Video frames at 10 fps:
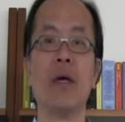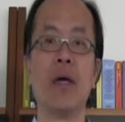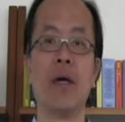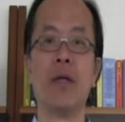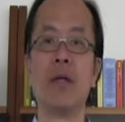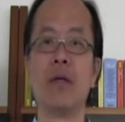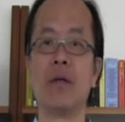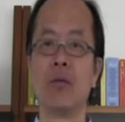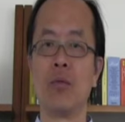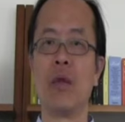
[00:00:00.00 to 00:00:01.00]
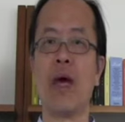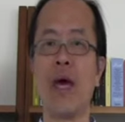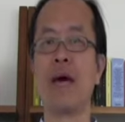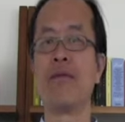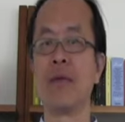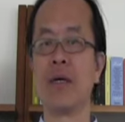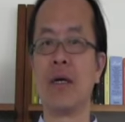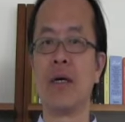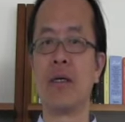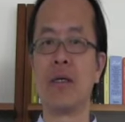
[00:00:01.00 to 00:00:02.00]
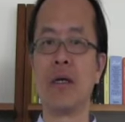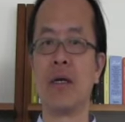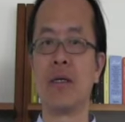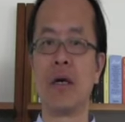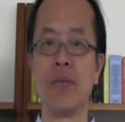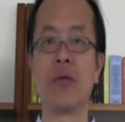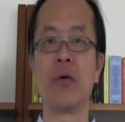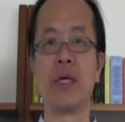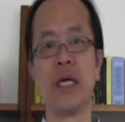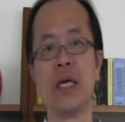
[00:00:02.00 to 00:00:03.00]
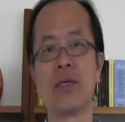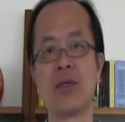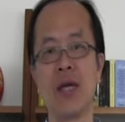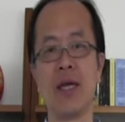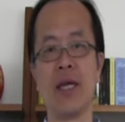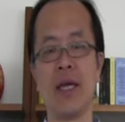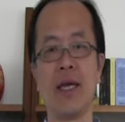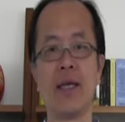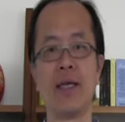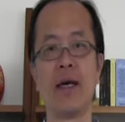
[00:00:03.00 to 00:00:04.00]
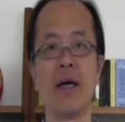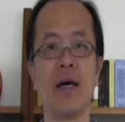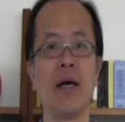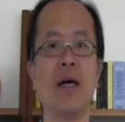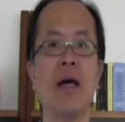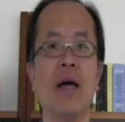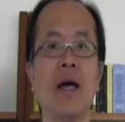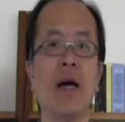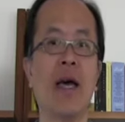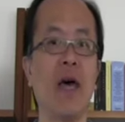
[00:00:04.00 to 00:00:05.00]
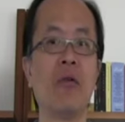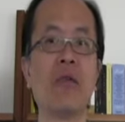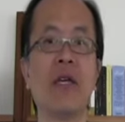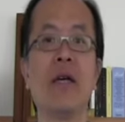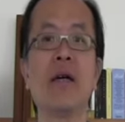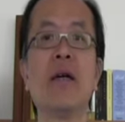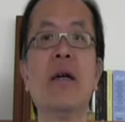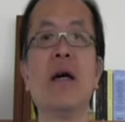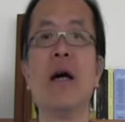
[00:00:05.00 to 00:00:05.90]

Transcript: And we have the employees stay in a healthier